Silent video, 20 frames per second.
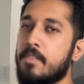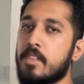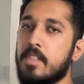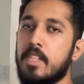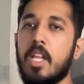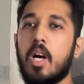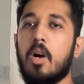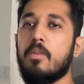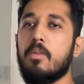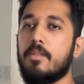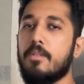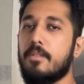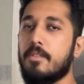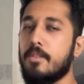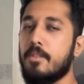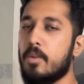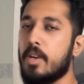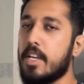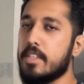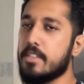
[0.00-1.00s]
Now
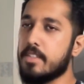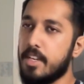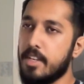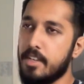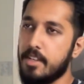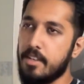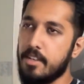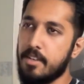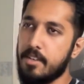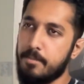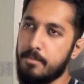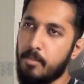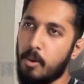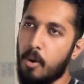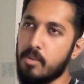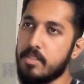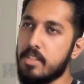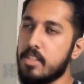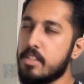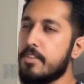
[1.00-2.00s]
you guys can
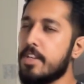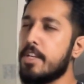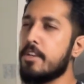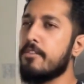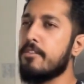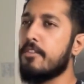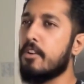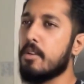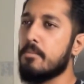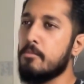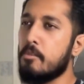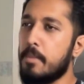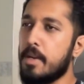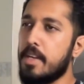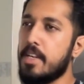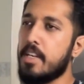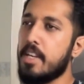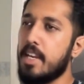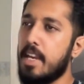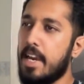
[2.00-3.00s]
pause this video for a
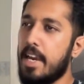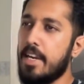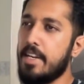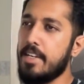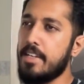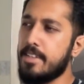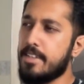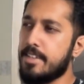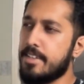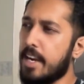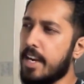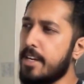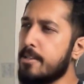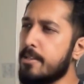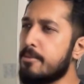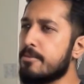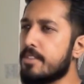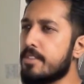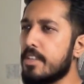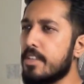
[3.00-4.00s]
moment and try
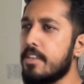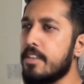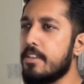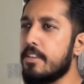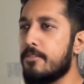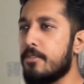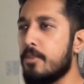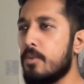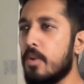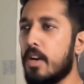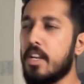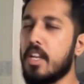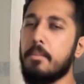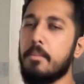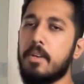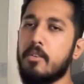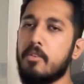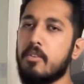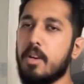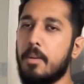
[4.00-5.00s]
to see if you are
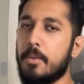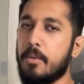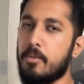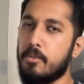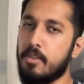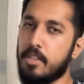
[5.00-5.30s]
able to compute